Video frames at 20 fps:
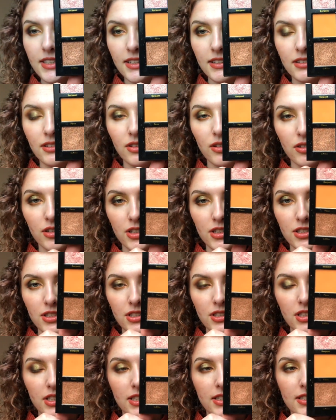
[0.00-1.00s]
and the
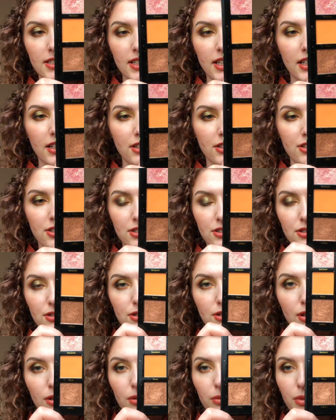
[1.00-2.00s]
oranges are just
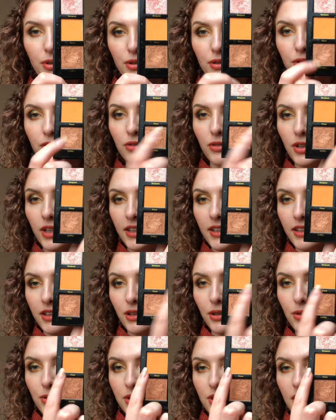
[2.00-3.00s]
so beautiful, and I
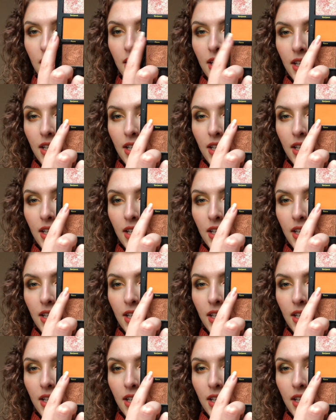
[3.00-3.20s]
use